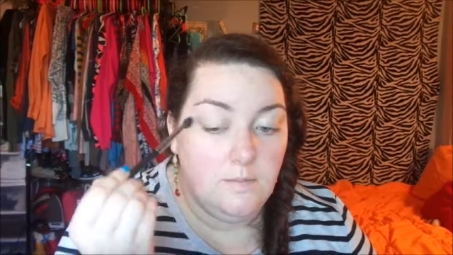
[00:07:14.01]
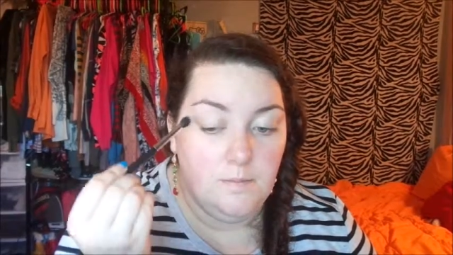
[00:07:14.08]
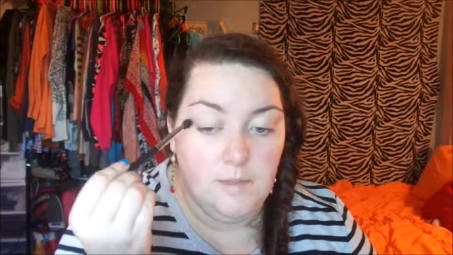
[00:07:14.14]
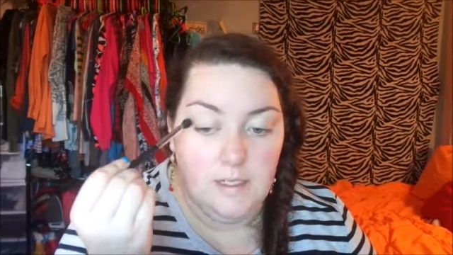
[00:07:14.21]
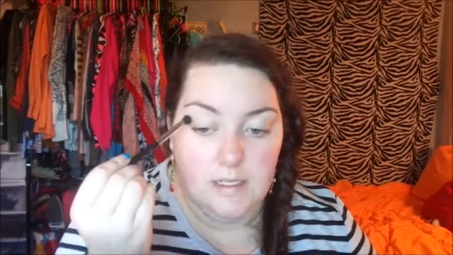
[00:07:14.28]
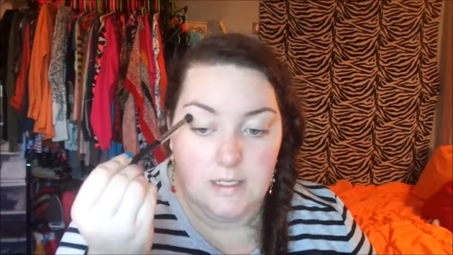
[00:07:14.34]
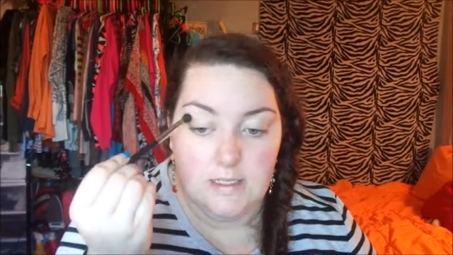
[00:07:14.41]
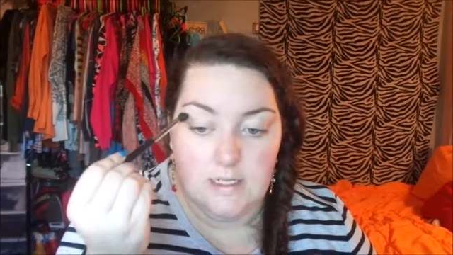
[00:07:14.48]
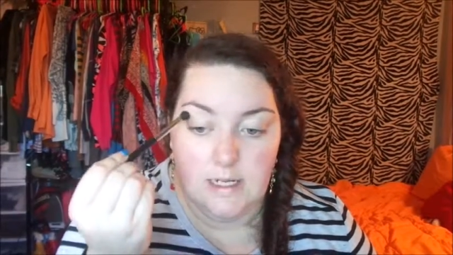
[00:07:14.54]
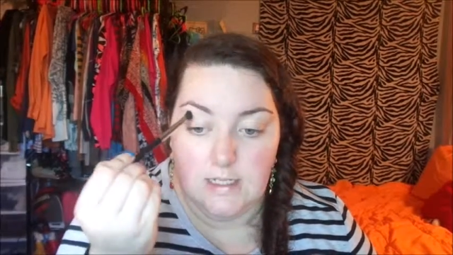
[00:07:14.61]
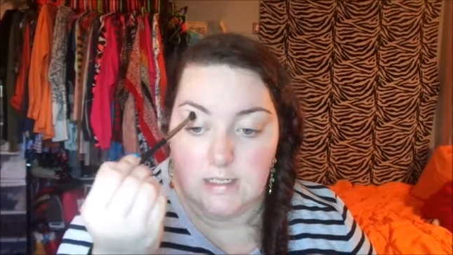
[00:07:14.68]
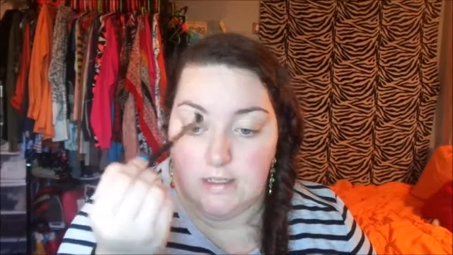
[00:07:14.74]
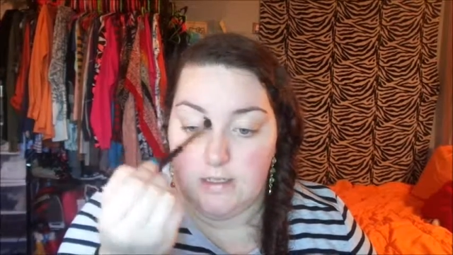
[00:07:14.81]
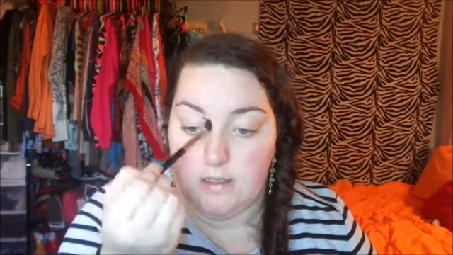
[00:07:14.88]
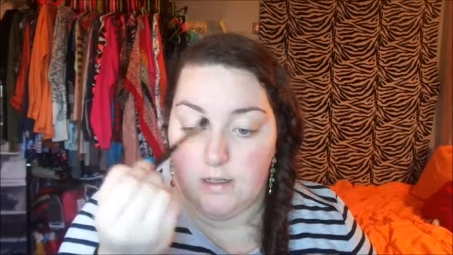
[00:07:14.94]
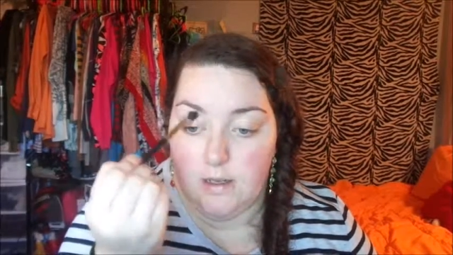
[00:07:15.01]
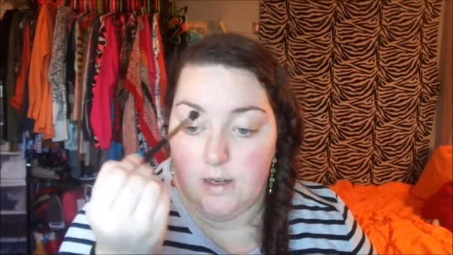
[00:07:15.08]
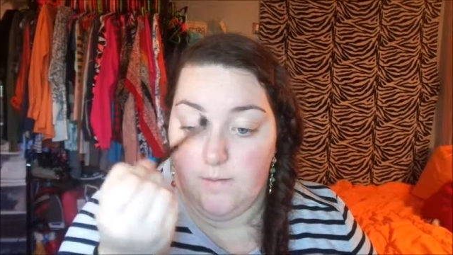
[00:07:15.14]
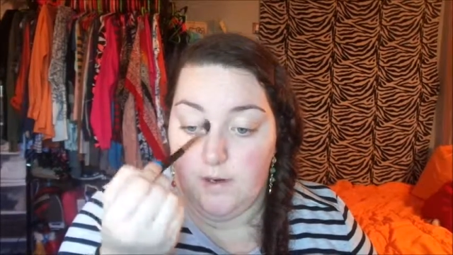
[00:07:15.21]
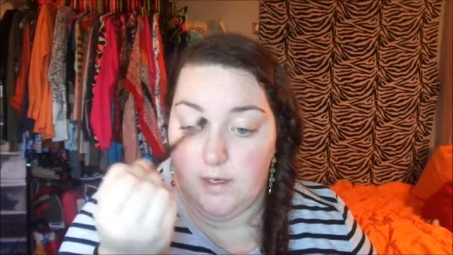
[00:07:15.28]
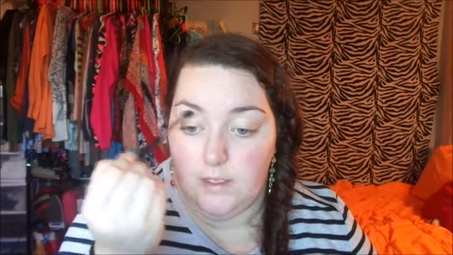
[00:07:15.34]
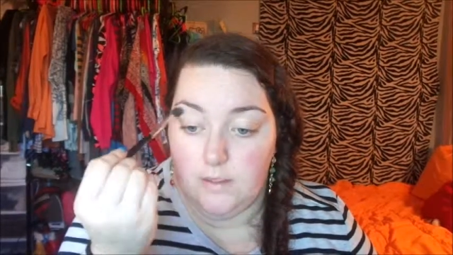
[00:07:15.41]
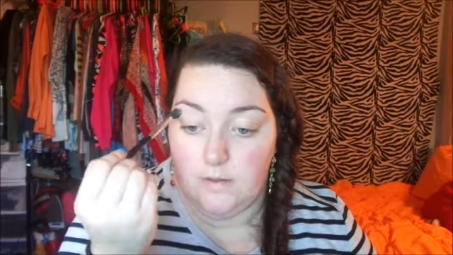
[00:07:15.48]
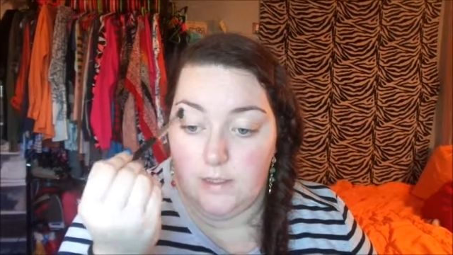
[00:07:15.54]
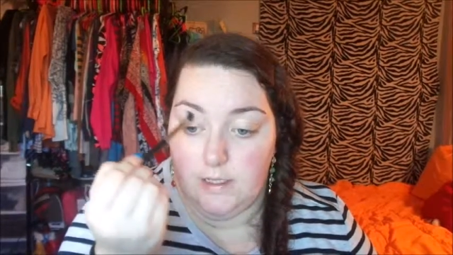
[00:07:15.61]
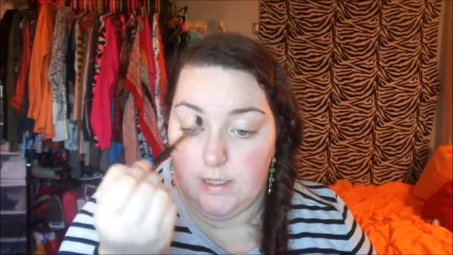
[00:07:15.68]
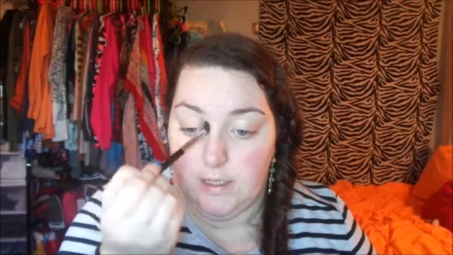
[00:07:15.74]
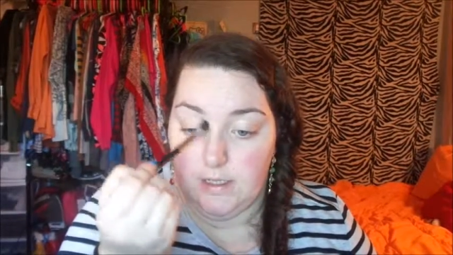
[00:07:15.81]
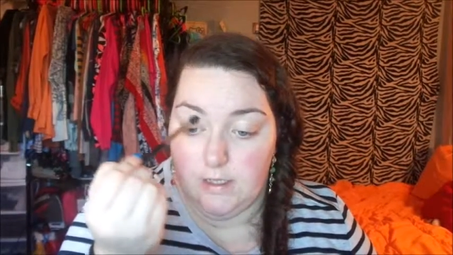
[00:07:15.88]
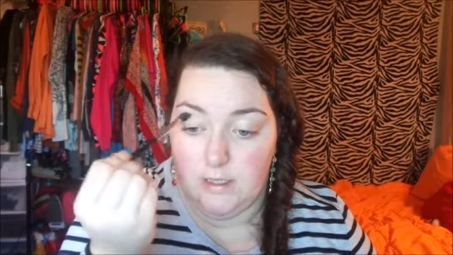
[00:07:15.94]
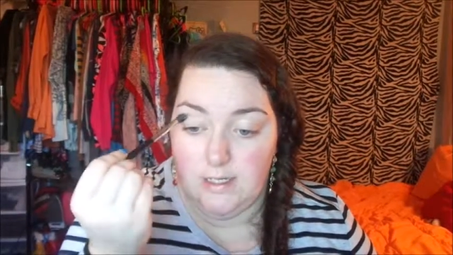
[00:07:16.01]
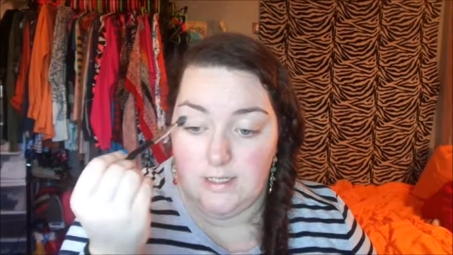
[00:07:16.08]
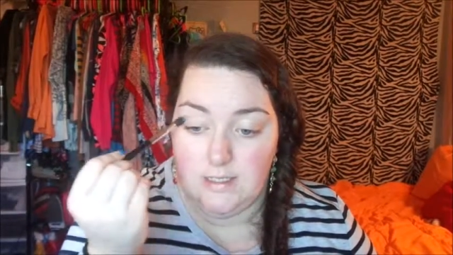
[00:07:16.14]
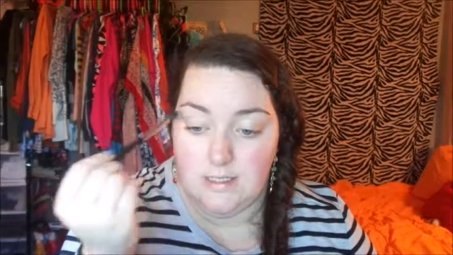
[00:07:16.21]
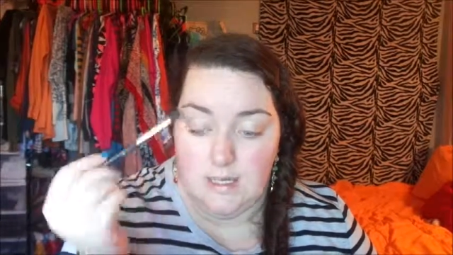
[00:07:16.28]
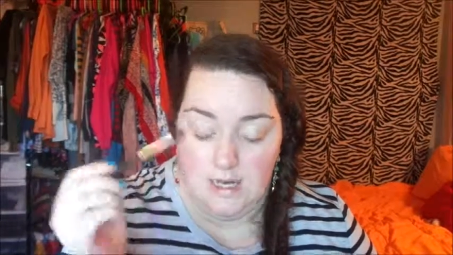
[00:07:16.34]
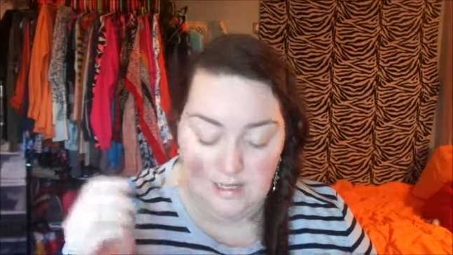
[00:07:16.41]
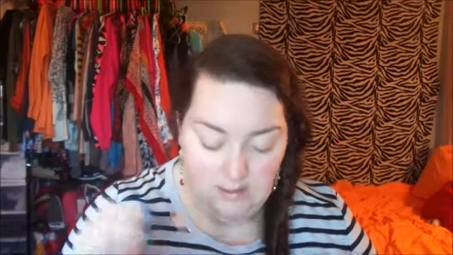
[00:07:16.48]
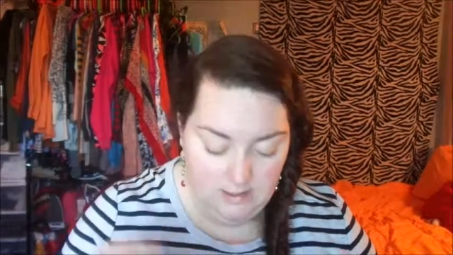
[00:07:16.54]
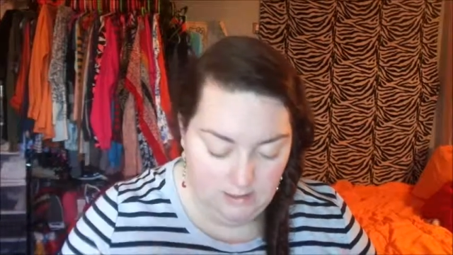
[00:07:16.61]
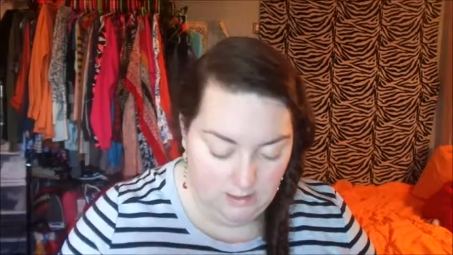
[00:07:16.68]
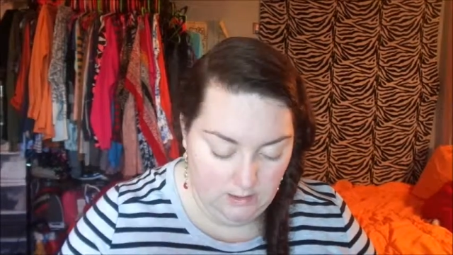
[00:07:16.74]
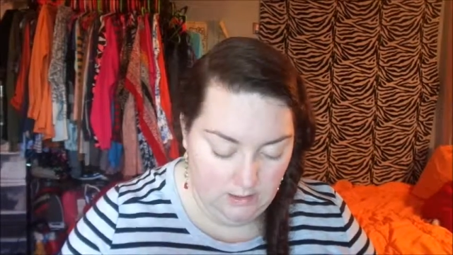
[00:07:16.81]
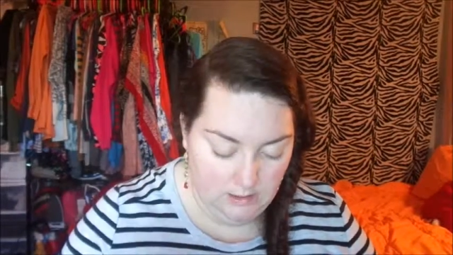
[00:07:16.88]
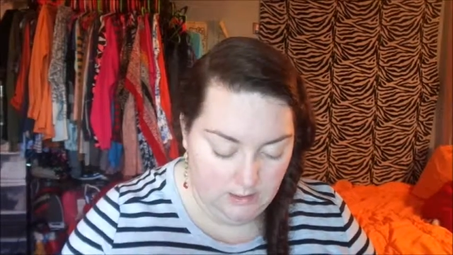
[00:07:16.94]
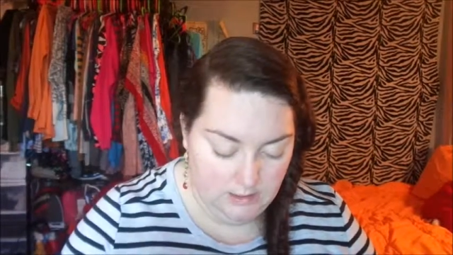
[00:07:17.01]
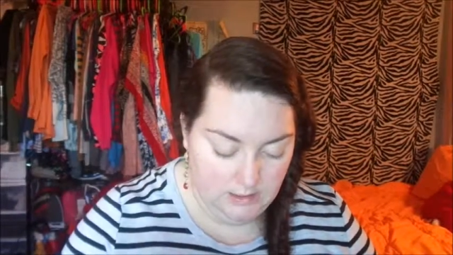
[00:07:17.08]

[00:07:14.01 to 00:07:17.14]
because I'm going to do a cut crease kind of look